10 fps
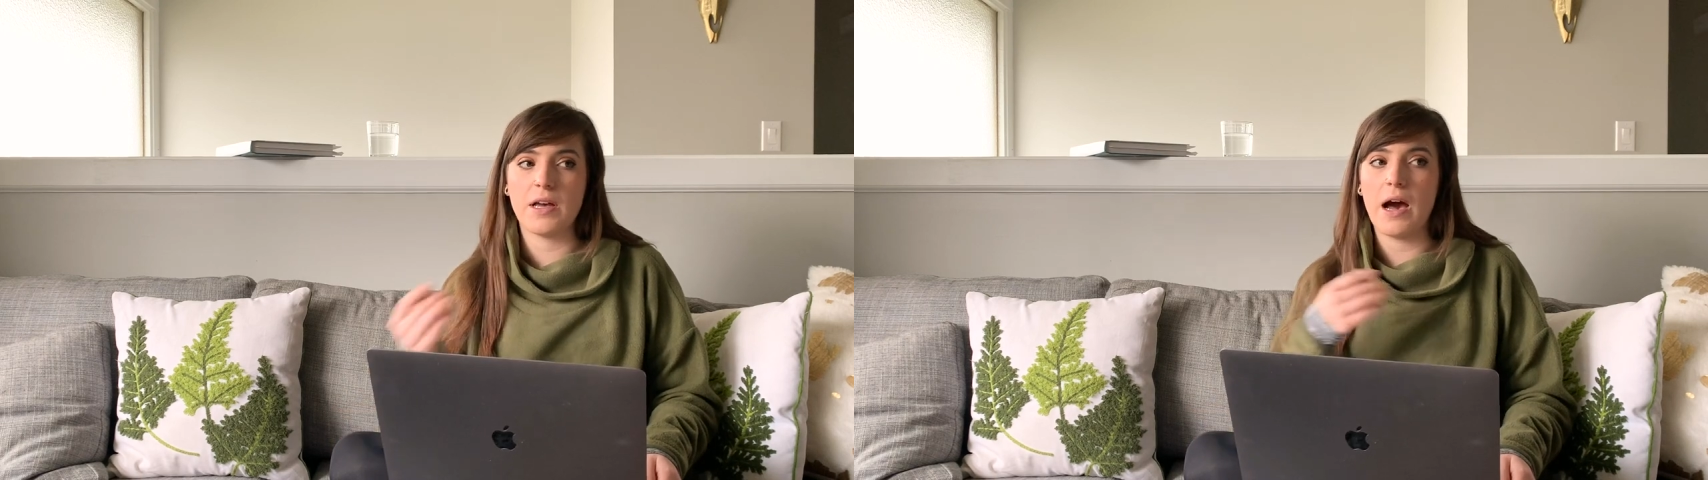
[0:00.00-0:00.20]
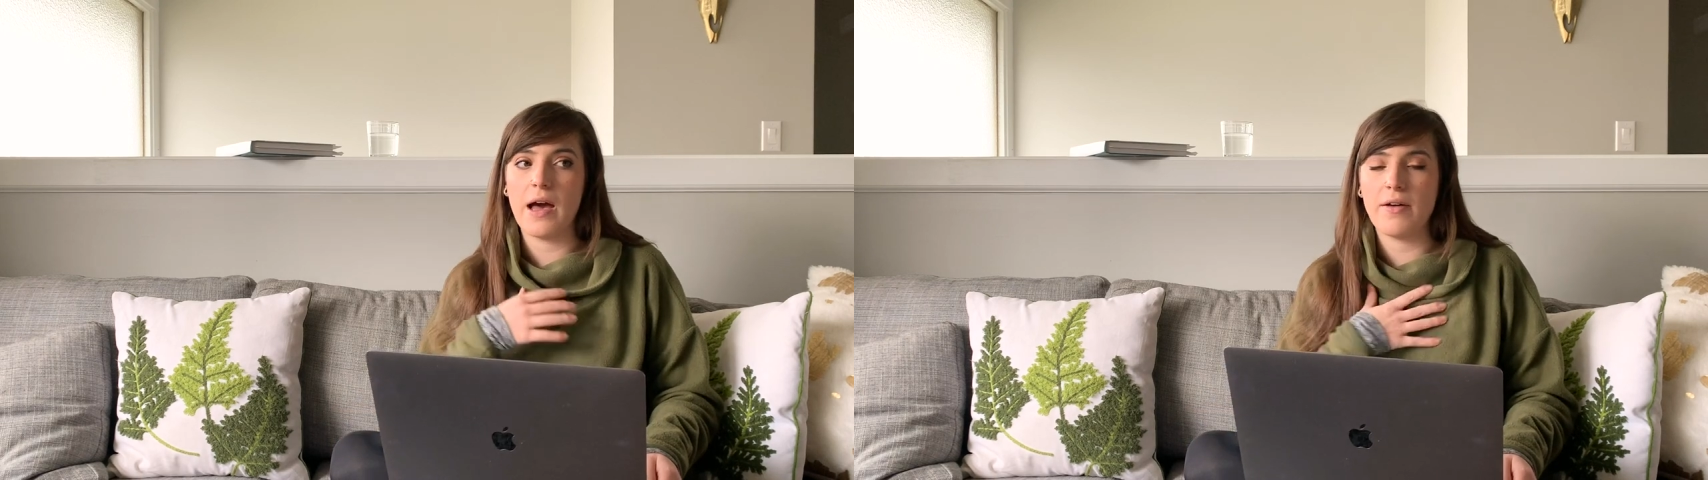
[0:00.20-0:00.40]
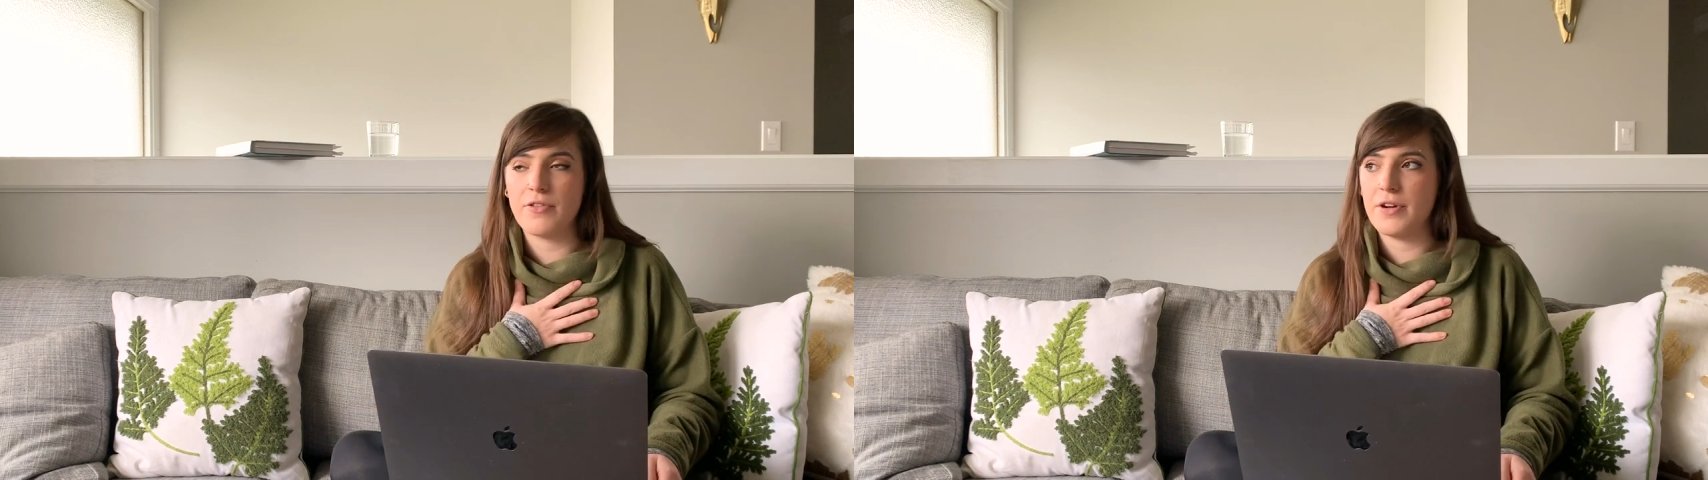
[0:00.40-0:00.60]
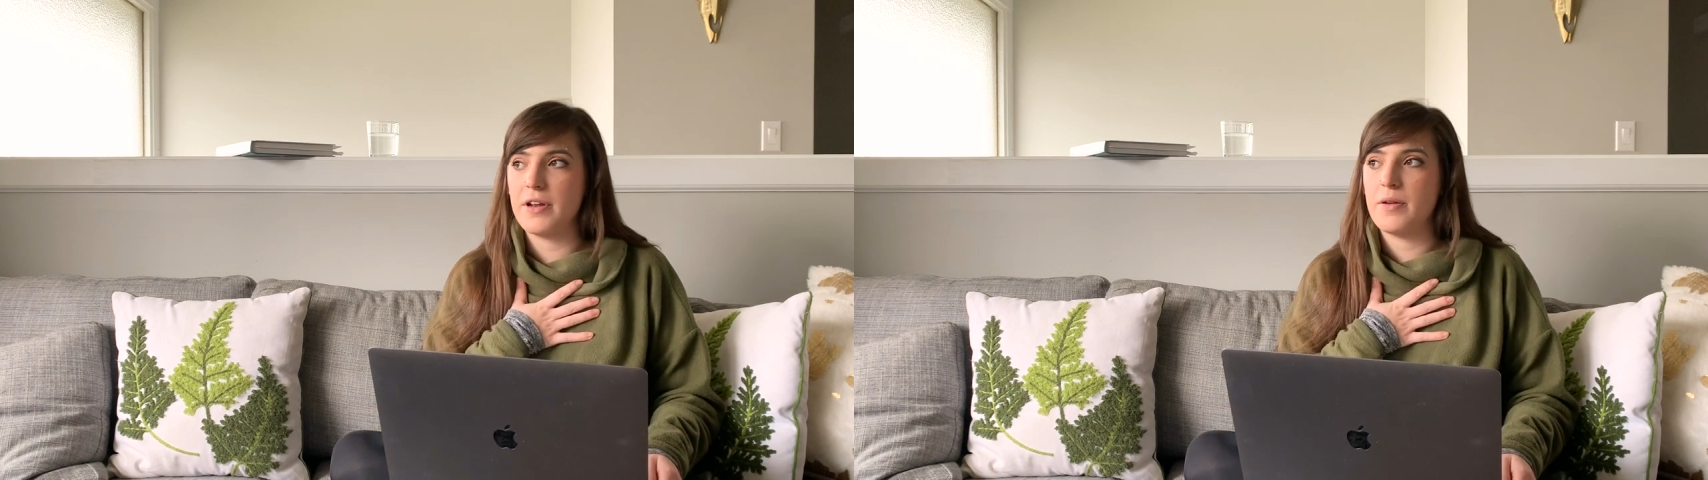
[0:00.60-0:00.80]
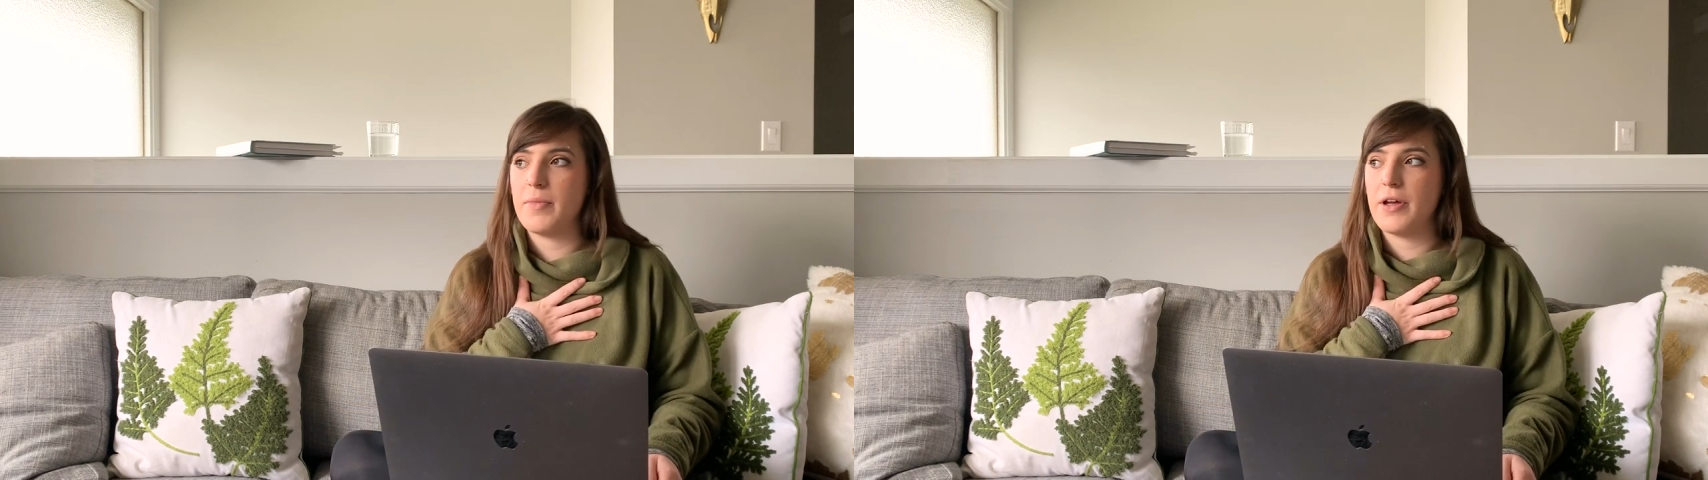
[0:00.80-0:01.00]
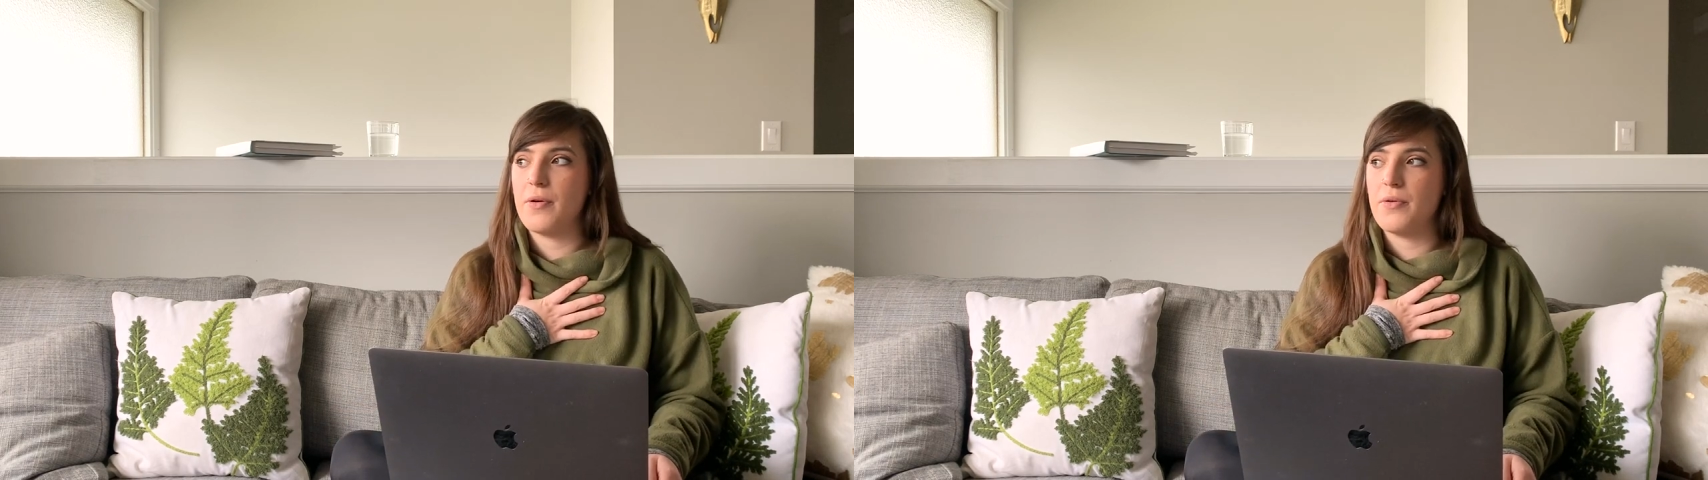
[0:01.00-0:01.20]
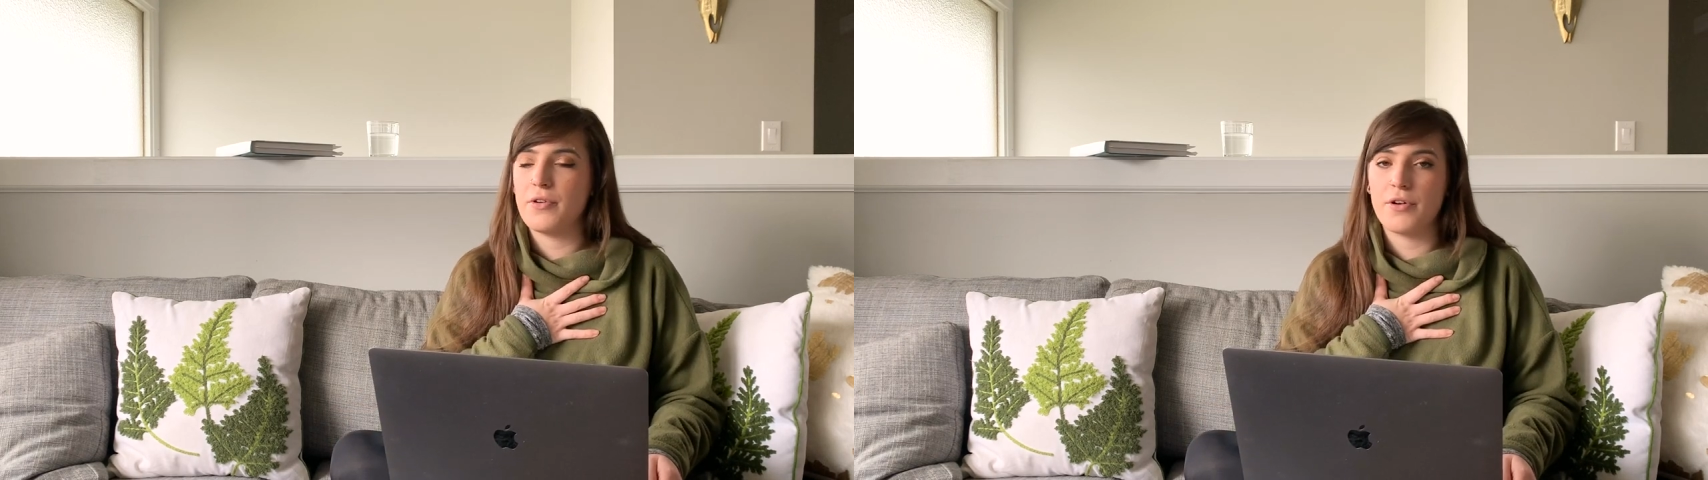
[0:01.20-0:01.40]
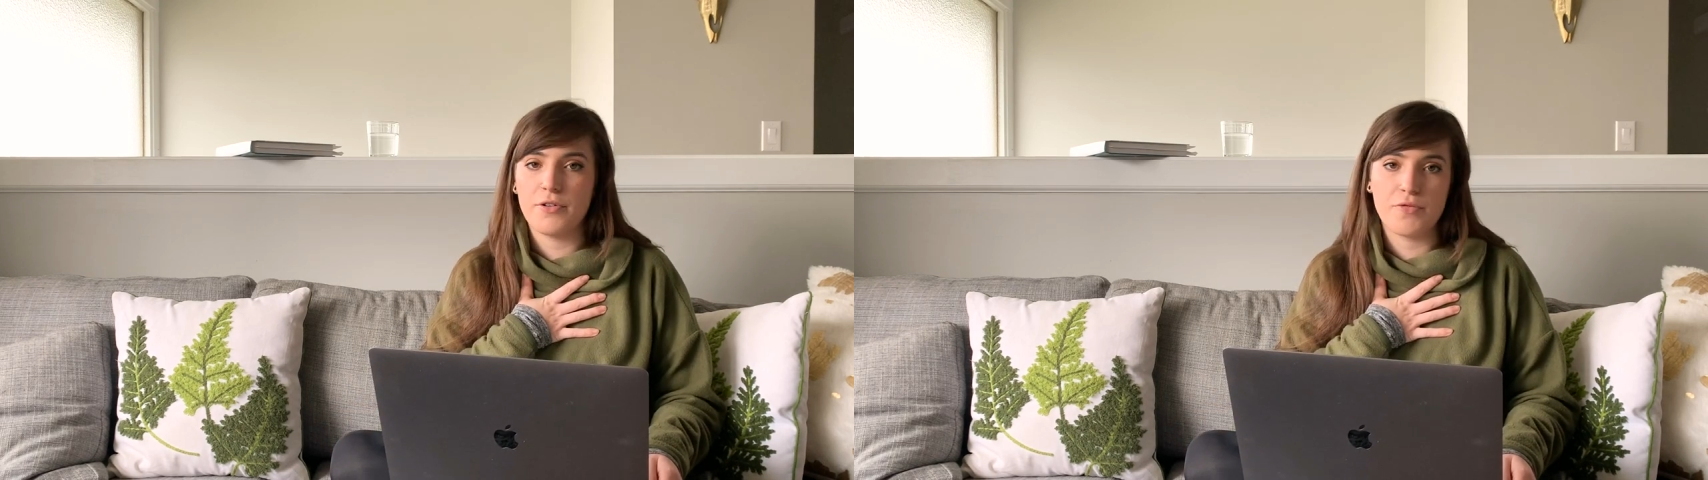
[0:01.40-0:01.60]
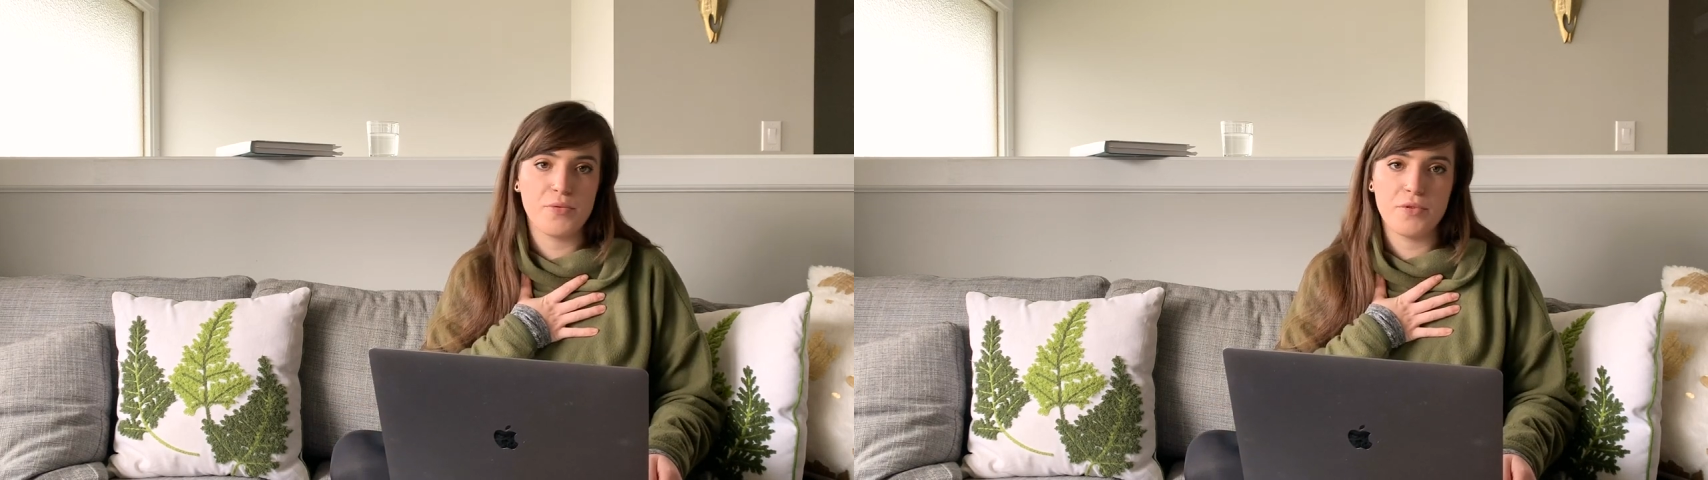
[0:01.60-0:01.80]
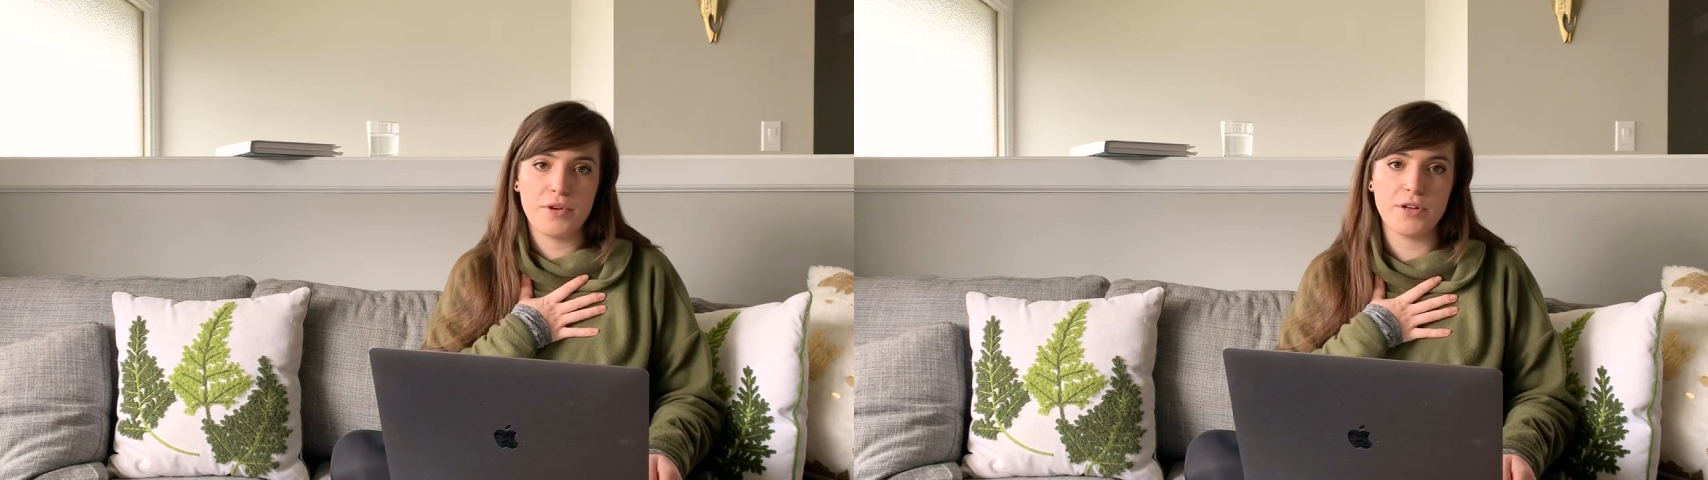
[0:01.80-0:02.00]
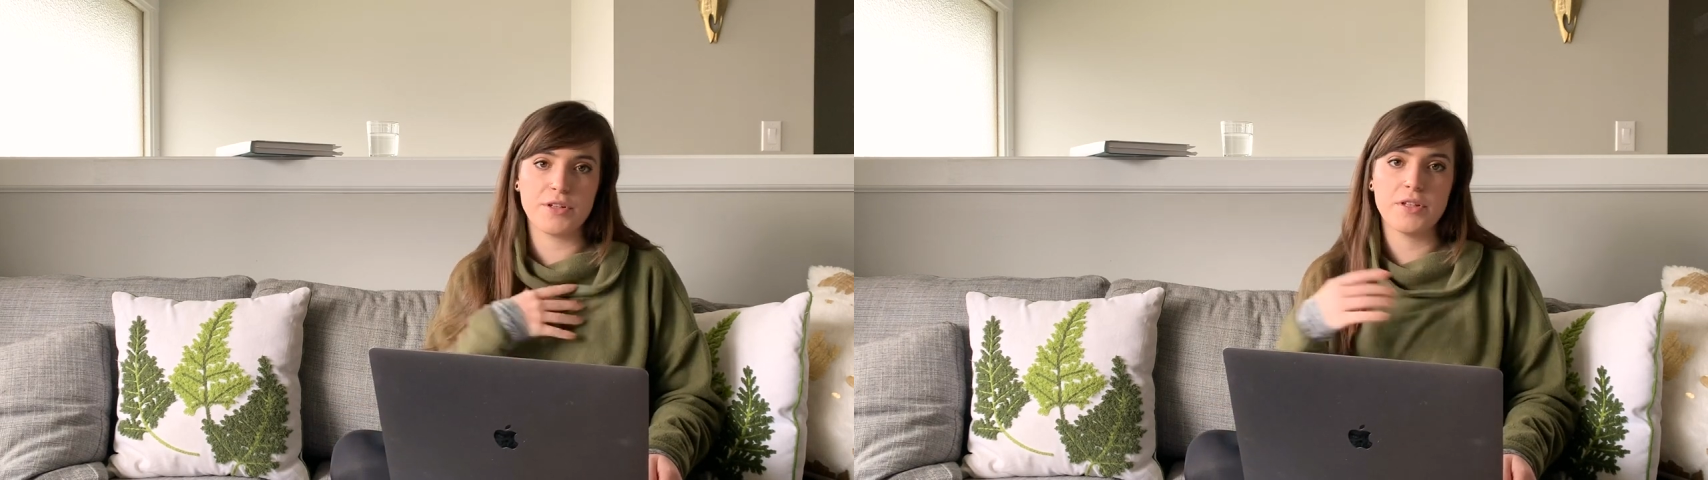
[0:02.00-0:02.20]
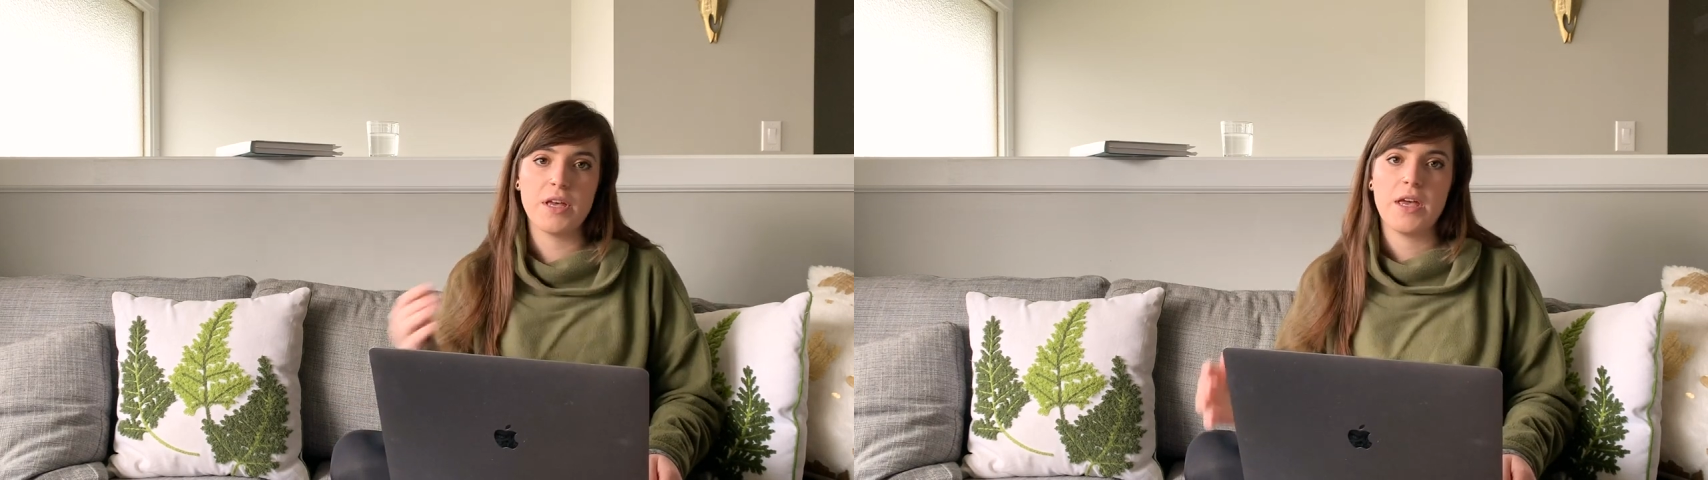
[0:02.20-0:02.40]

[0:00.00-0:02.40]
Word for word: I have created my own curved rulers,